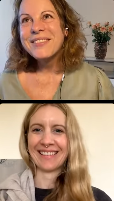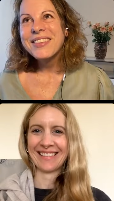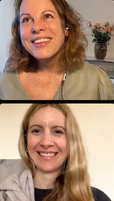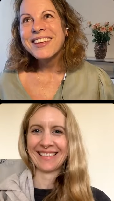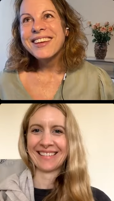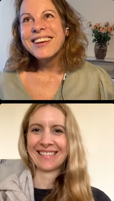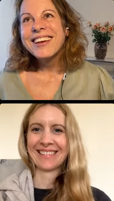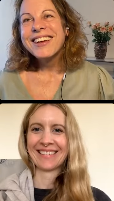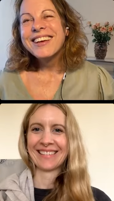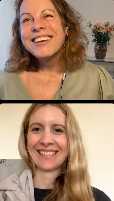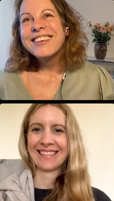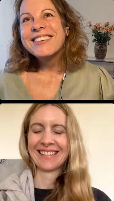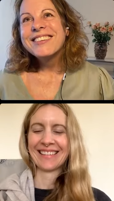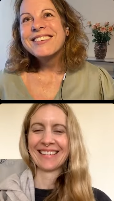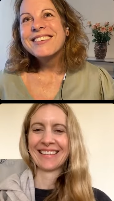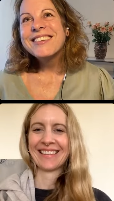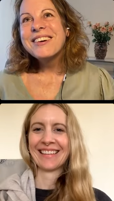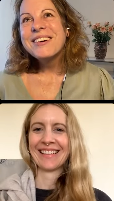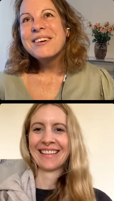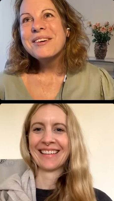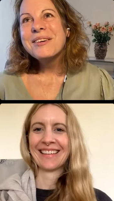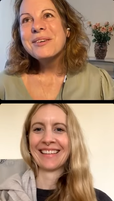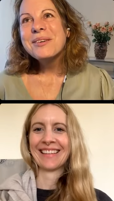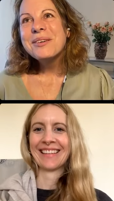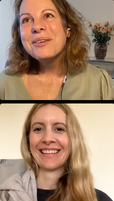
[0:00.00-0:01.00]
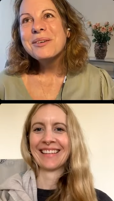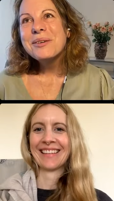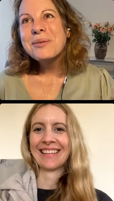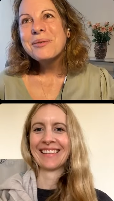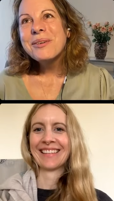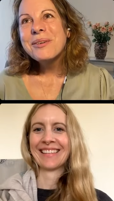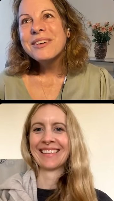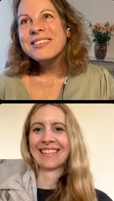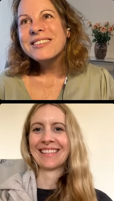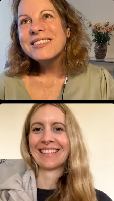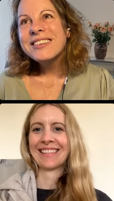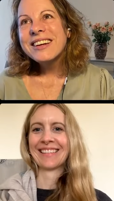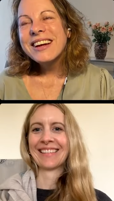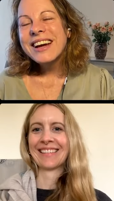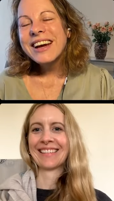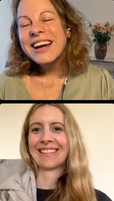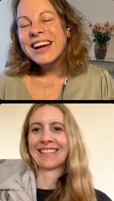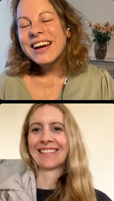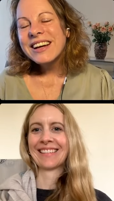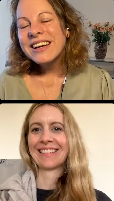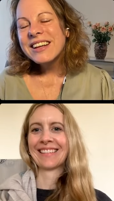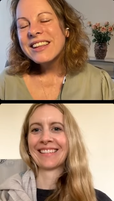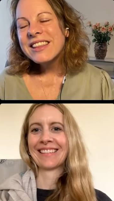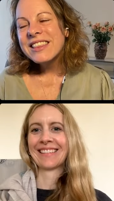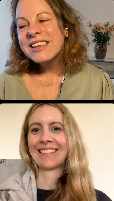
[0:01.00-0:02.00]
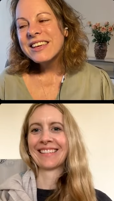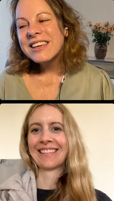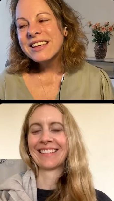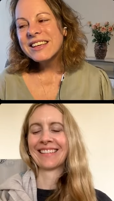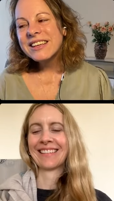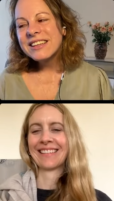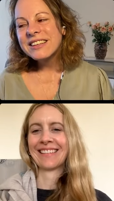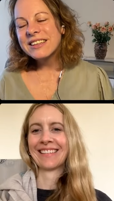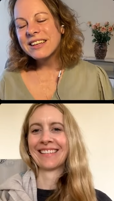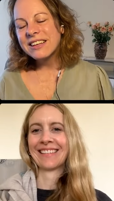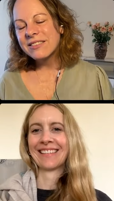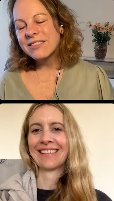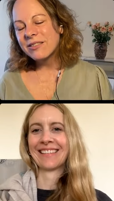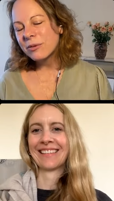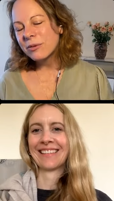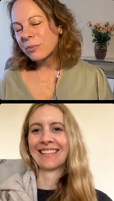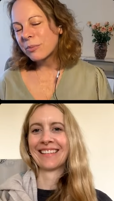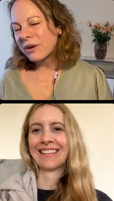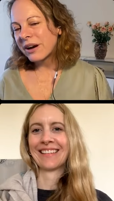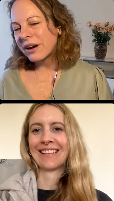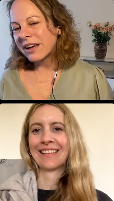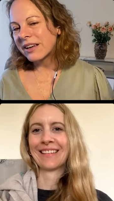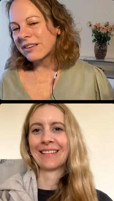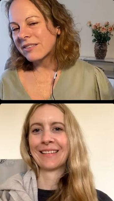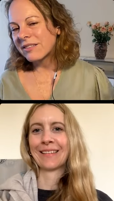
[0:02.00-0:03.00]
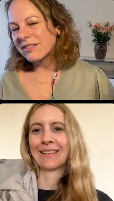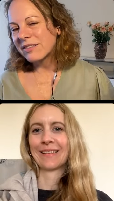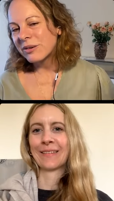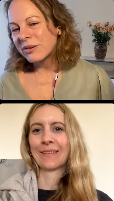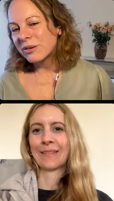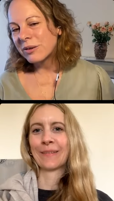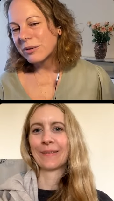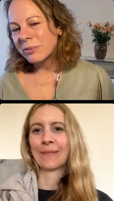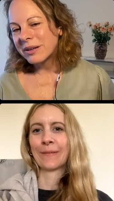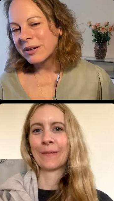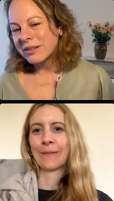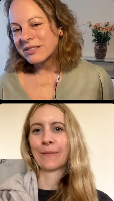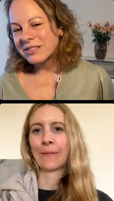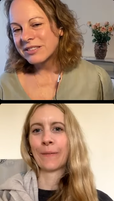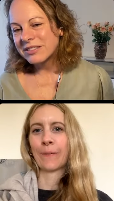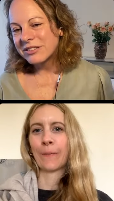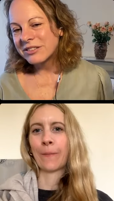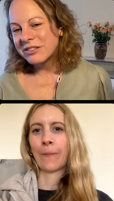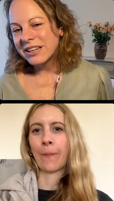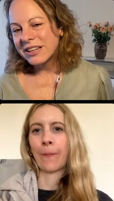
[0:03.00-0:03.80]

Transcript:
Speaker 1: So was there anything that surprised you about the training?